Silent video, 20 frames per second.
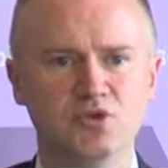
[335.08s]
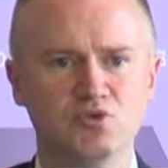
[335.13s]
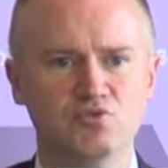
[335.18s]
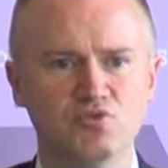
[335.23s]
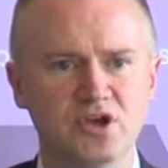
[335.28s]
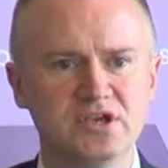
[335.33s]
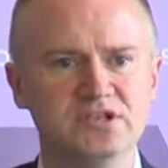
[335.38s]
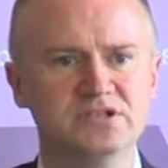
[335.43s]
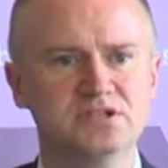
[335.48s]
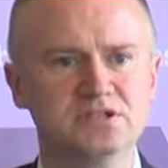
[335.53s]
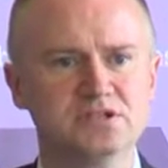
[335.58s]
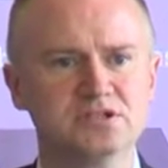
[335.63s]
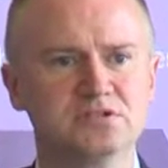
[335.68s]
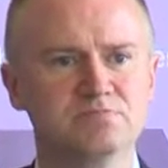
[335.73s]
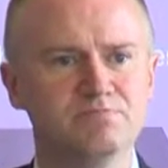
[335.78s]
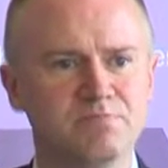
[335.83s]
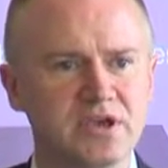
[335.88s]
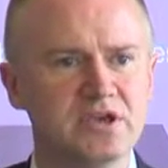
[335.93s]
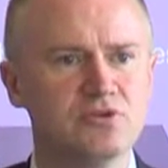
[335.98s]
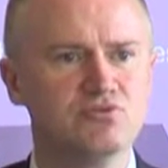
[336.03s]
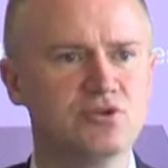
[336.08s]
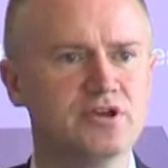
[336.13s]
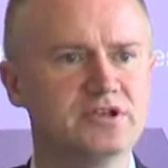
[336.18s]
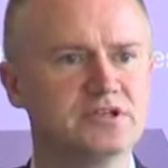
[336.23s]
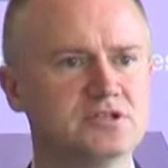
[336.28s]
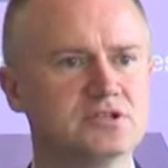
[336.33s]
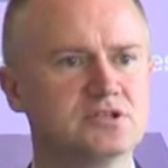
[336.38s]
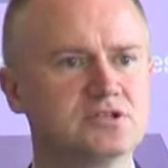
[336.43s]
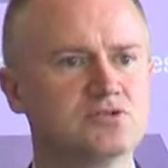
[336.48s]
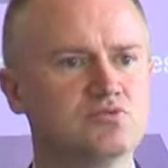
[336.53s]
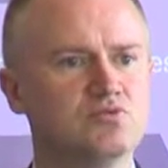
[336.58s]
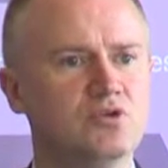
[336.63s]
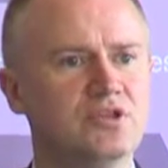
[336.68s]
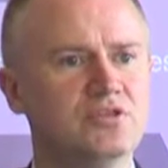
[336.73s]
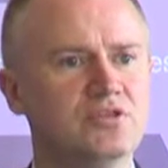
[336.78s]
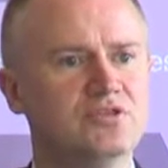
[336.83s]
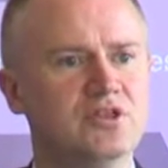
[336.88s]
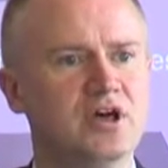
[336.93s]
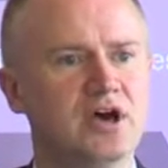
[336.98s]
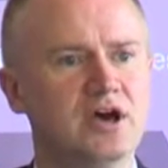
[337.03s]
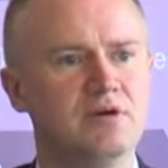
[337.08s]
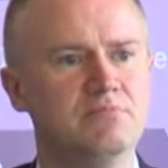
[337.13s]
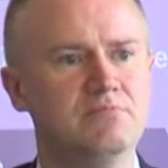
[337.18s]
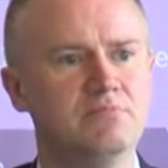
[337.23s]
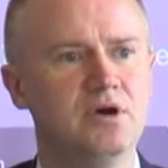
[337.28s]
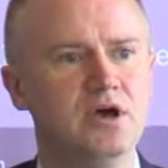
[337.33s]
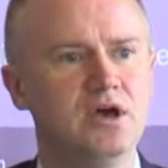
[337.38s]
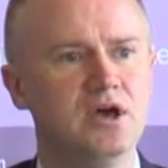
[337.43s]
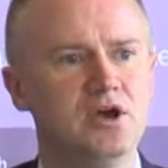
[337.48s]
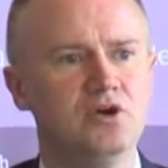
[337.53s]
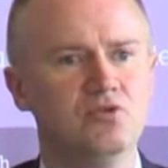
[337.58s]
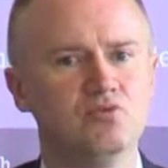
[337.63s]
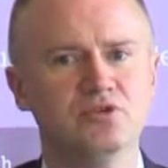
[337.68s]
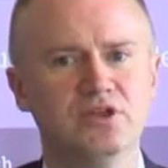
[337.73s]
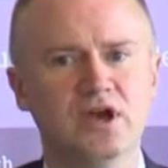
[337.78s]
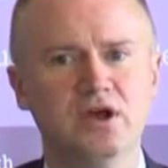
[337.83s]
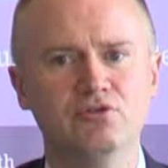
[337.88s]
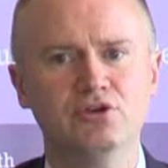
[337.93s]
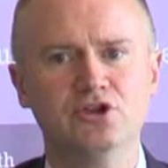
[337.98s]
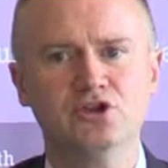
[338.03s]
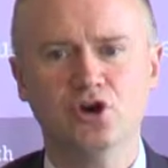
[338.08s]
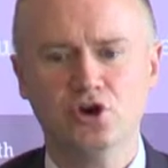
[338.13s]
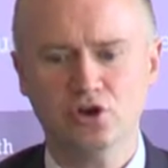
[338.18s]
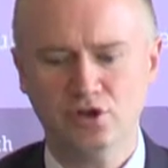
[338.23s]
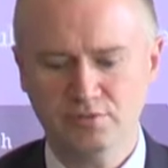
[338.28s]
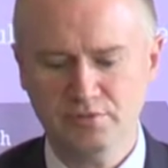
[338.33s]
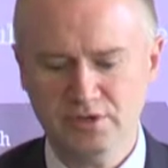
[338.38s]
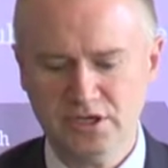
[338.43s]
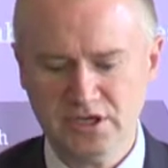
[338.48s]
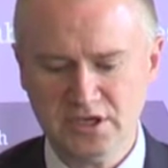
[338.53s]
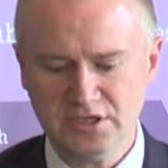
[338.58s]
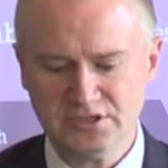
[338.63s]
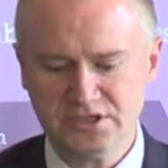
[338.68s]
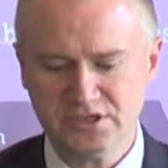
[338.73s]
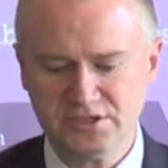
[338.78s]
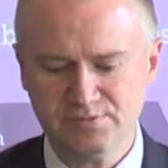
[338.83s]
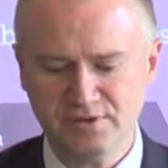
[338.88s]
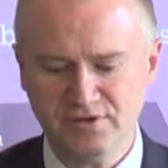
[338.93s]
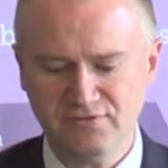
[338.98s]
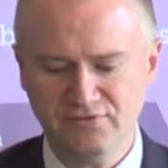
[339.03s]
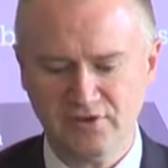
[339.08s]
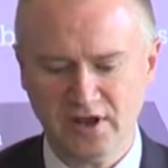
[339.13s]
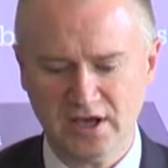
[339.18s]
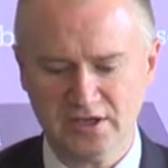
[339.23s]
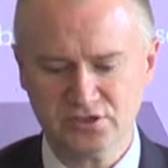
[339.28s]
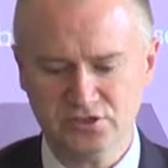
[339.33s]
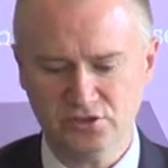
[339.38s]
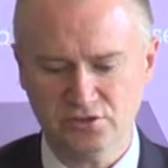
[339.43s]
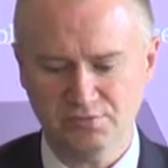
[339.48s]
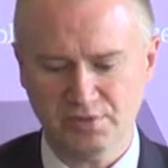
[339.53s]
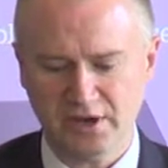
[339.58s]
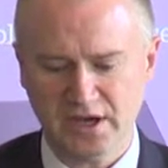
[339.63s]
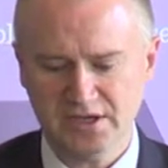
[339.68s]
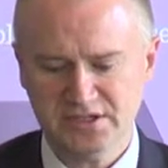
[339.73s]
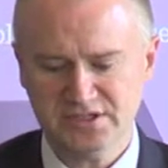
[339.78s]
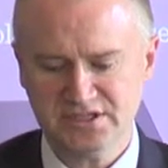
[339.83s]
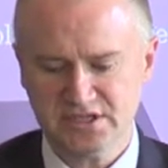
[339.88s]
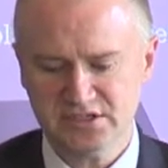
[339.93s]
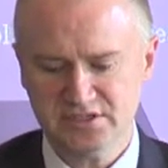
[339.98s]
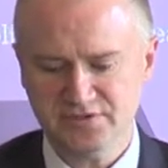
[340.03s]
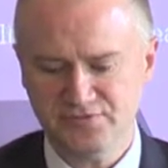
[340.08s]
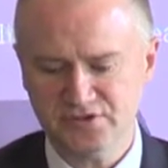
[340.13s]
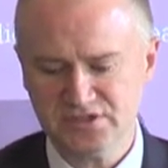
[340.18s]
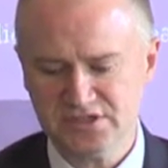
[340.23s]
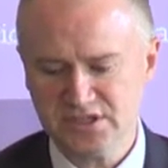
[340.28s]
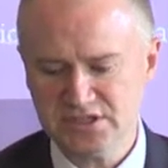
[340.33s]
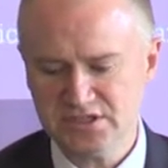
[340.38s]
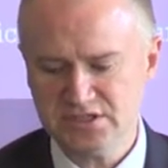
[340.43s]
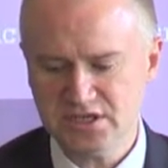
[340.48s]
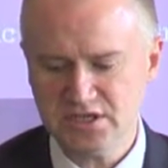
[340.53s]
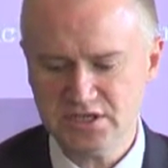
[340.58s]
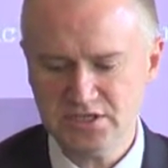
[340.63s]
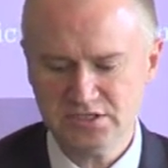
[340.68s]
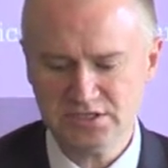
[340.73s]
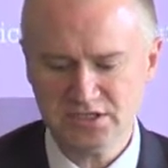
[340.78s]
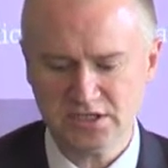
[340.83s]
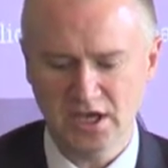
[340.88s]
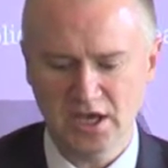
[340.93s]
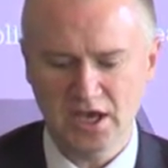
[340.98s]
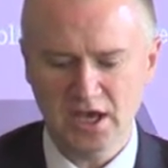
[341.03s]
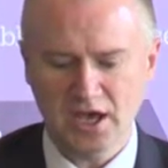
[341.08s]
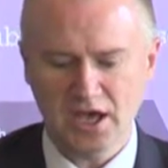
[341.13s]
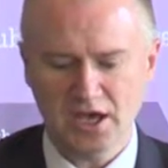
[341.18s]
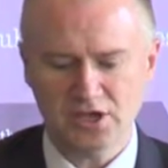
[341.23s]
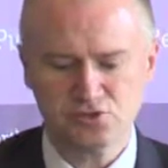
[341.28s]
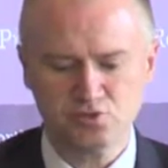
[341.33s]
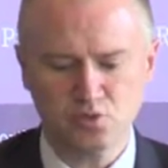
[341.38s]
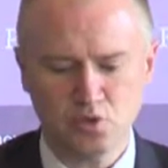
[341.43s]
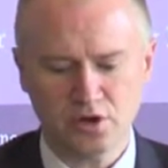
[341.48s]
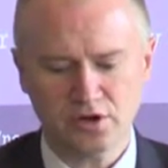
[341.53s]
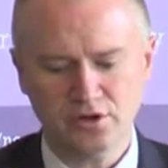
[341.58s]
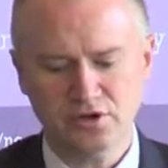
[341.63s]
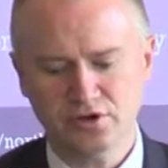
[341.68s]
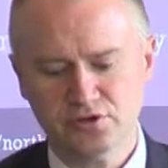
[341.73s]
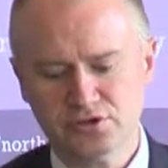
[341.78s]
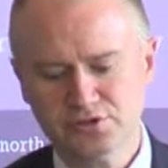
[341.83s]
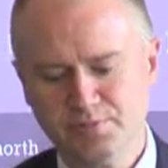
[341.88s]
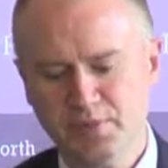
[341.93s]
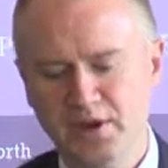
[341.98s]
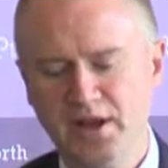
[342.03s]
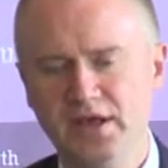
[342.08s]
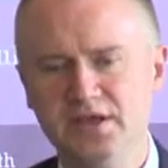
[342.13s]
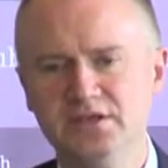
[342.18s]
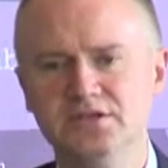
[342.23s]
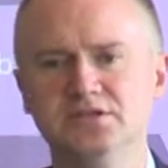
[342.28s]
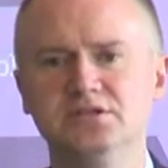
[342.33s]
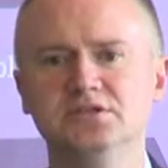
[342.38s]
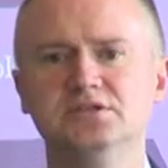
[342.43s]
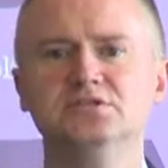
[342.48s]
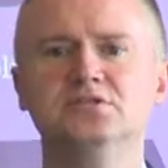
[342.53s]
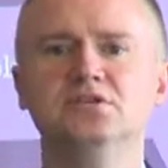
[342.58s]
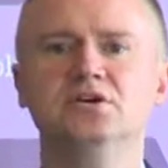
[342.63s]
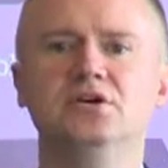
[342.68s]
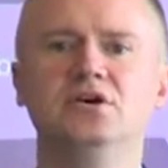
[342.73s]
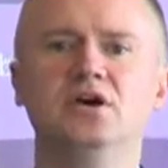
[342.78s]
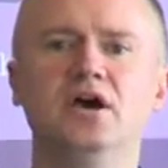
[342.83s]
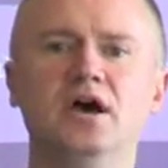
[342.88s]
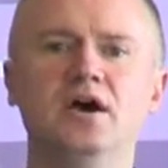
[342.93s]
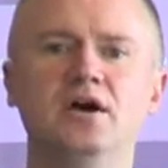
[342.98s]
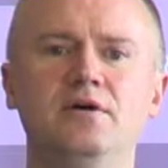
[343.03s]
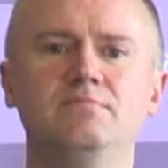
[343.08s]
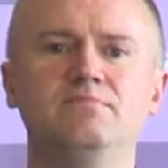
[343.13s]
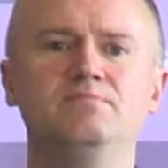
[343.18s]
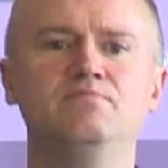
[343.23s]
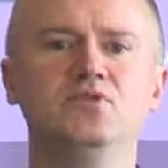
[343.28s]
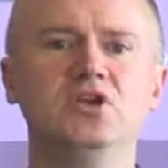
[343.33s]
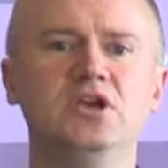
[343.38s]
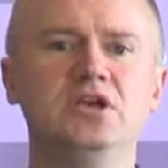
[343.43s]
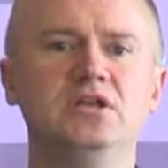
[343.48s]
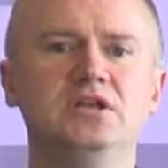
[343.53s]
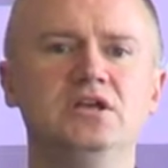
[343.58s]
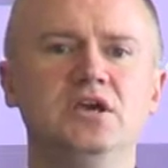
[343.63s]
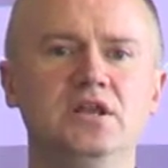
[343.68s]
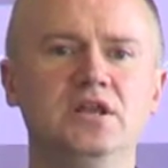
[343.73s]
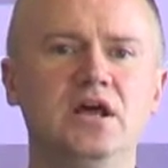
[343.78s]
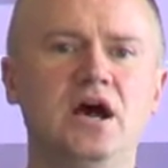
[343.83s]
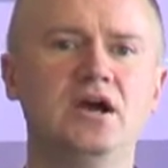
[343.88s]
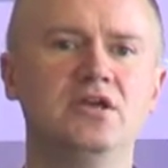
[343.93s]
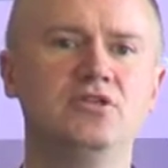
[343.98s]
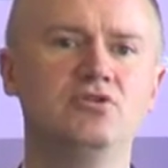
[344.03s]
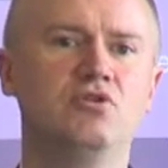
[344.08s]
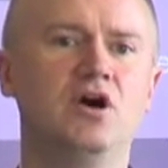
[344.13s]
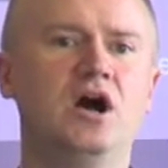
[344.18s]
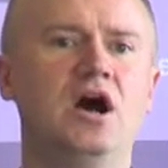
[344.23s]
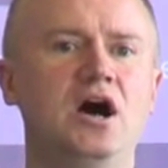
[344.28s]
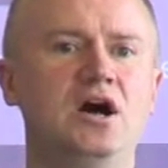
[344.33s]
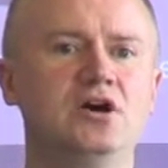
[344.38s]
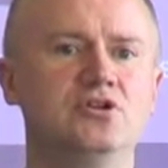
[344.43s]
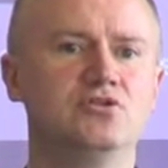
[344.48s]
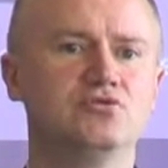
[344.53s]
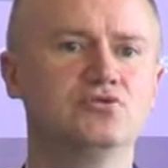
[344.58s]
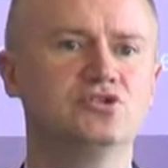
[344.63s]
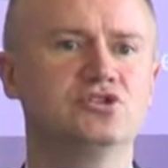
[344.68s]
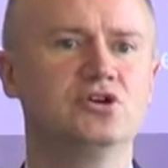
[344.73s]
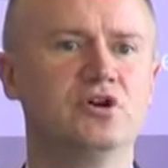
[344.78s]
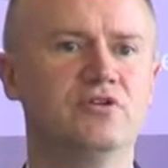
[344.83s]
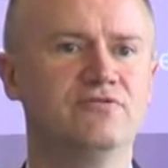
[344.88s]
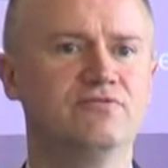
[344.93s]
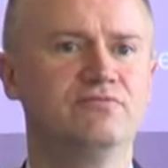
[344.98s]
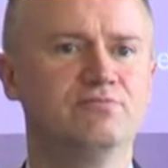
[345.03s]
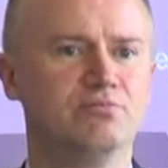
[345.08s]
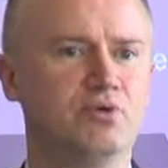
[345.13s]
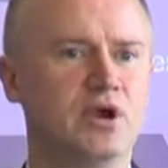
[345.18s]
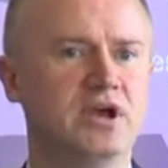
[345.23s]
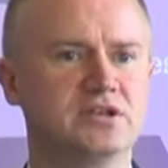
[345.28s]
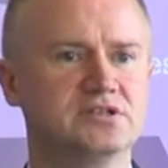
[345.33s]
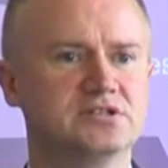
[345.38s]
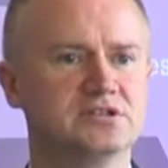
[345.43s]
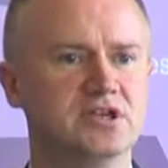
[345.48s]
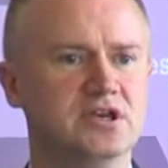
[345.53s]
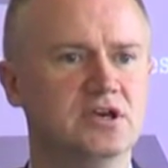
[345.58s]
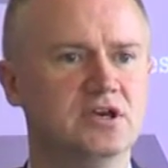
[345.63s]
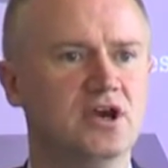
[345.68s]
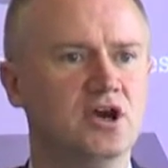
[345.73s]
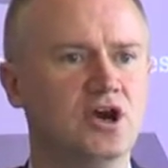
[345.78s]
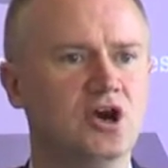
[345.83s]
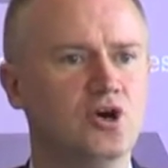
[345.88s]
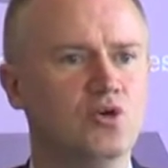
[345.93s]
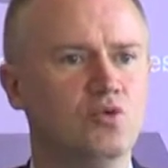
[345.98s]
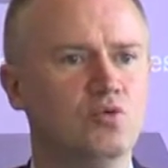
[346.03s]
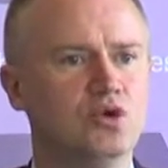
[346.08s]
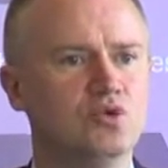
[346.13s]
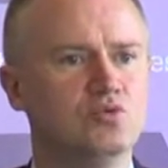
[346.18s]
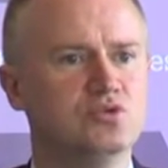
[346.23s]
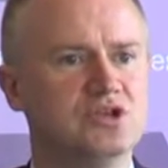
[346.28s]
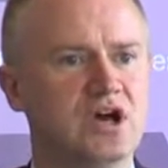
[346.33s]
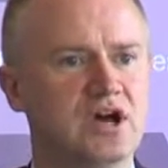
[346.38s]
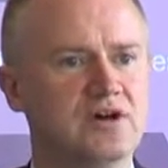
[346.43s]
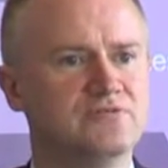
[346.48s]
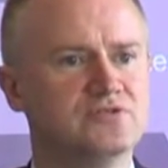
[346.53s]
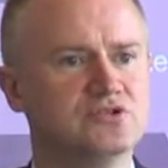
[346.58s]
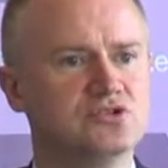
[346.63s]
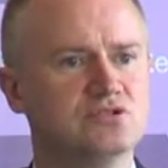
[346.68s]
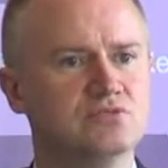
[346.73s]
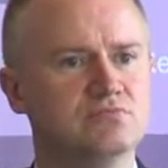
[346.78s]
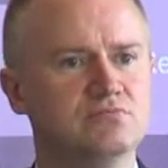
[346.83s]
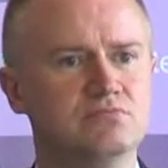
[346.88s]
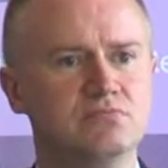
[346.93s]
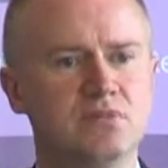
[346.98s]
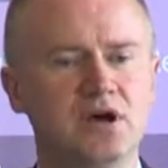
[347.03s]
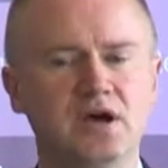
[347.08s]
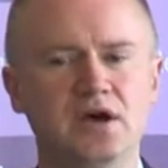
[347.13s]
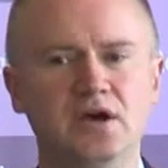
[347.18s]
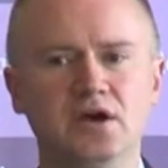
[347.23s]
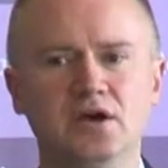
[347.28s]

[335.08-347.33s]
risks, big risks with our economy, as has been flagged up by Centre for Cities, as one of those places that in either a hard or a soft Brexit, we would have some